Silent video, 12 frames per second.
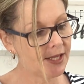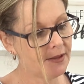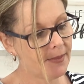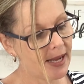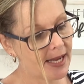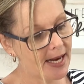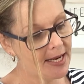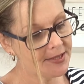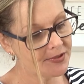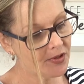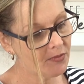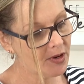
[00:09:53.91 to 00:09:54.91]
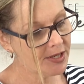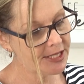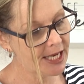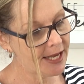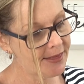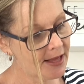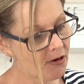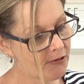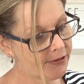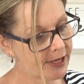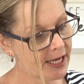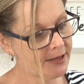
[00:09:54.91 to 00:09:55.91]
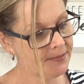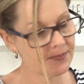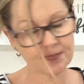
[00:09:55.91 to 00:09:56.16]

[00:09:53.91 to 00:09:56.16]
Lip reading: in the mayonnaise. So I'm going to tear that off again.